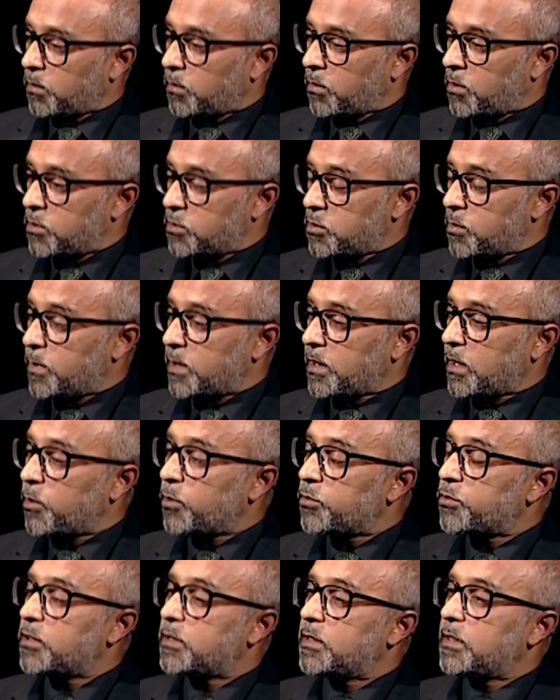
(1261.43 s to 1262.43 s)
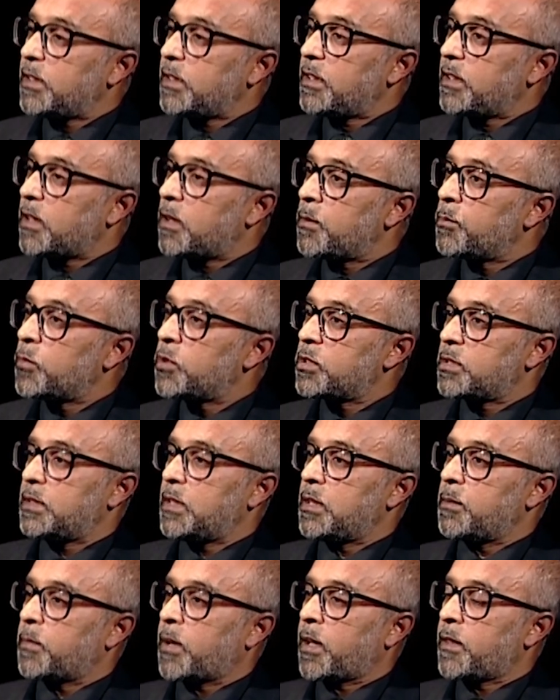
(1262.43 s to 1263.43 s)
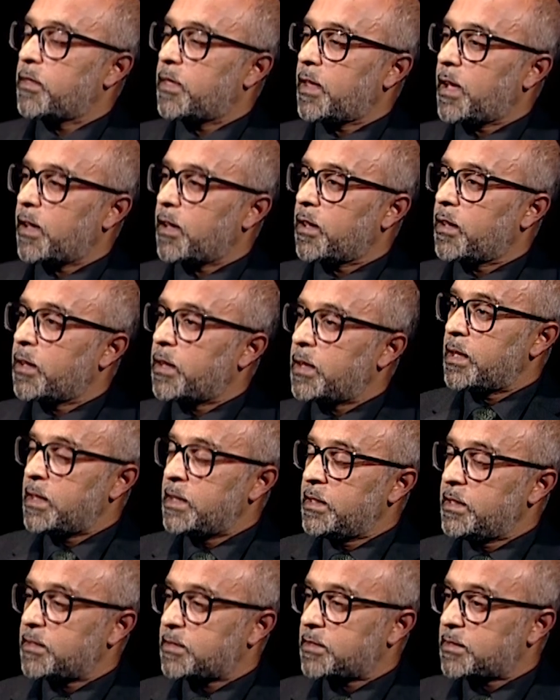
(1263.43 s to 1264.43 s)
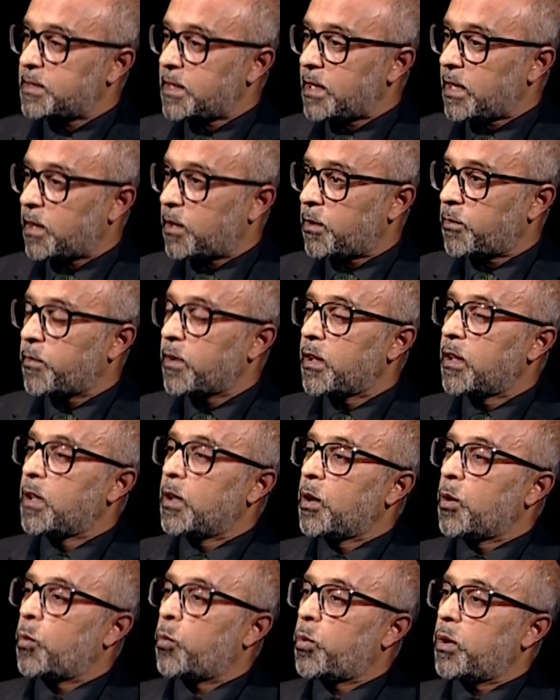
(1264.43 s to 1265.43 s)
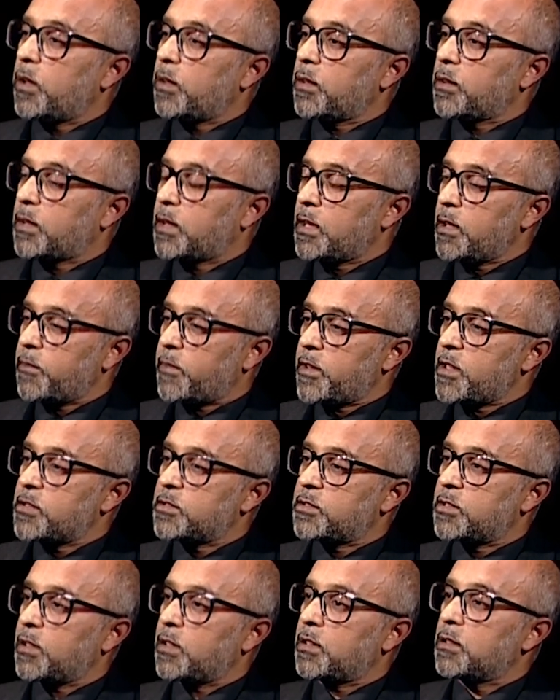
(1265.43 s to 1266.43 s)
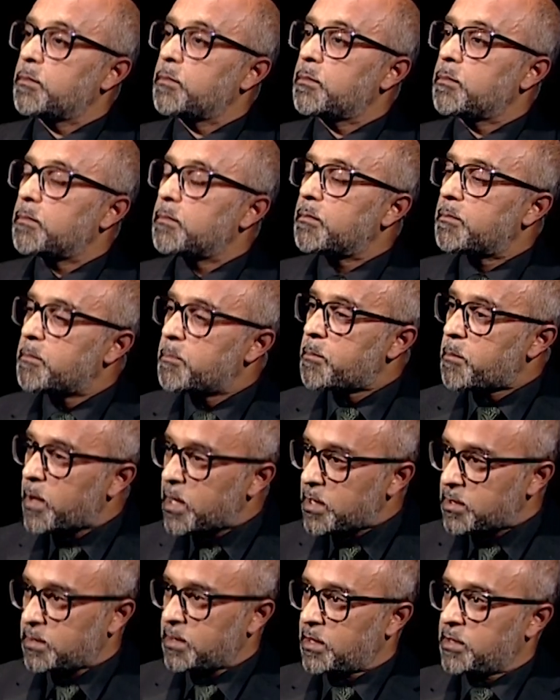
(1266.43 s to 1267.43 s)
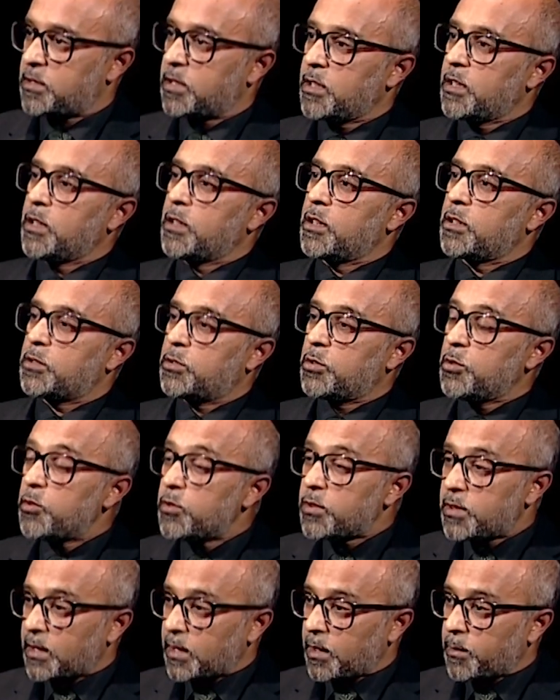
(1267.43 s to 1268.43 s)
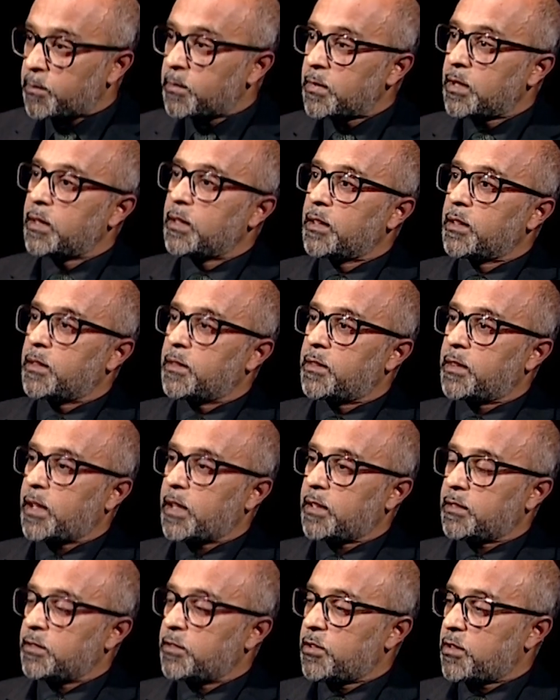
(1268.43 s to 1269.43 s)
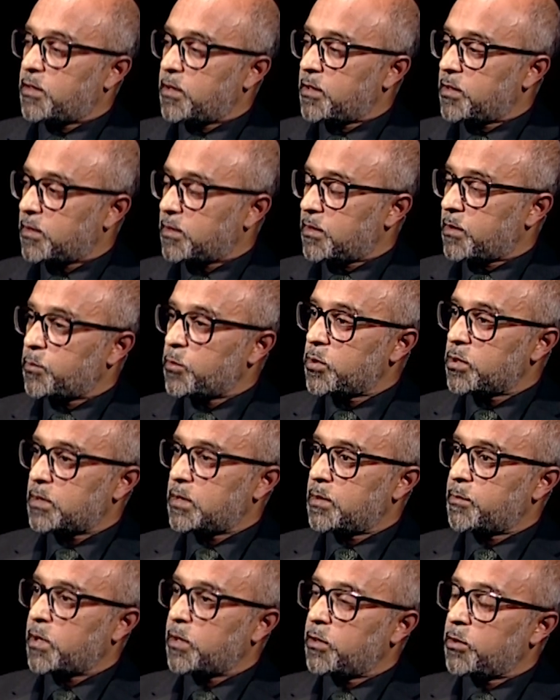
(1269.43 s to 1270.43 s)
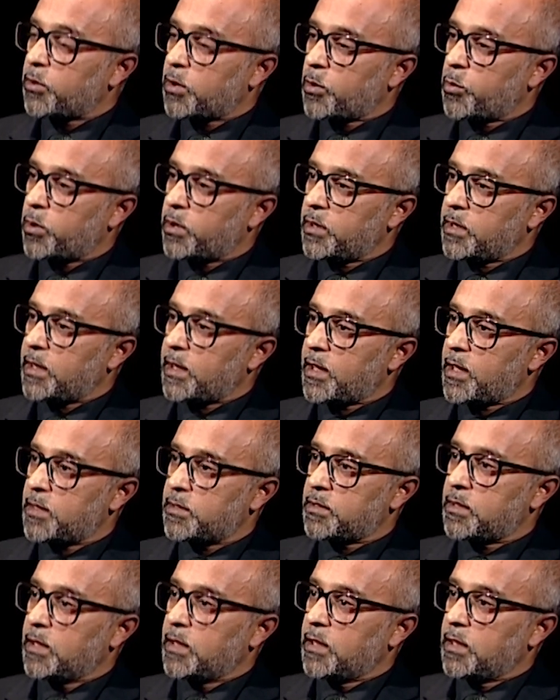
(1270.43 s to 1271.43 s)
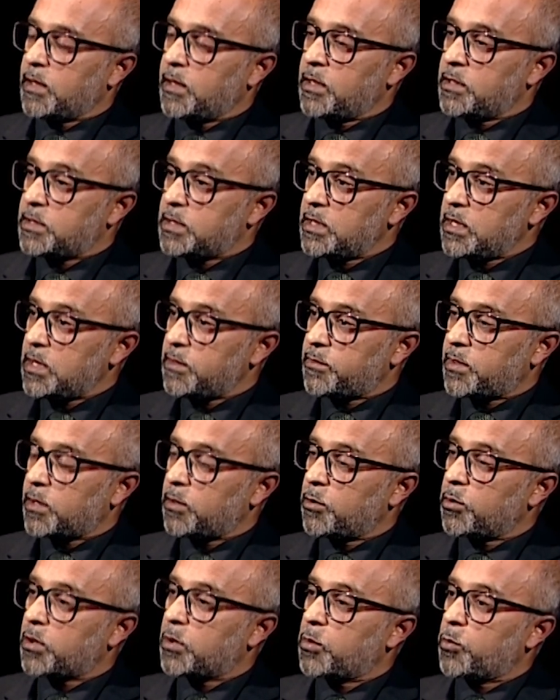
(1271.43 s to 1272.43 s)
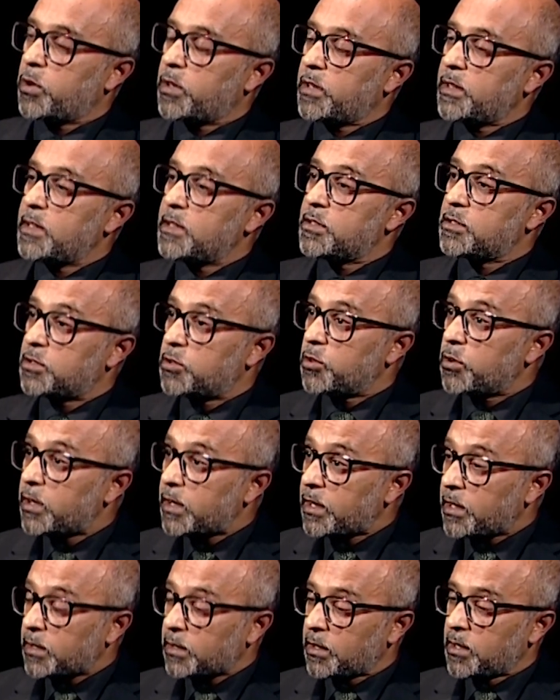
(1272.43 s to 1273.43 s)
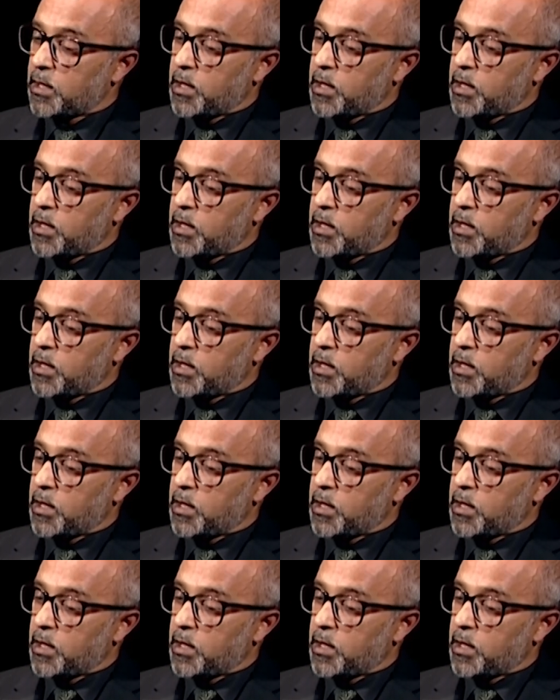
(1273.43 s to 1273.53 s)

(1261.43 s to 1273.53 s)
Khosrow, but they also see a Muslim. And that in itself will give a certain message to them that, you know, this is a Muslim and look what he has achieved and look what he is doing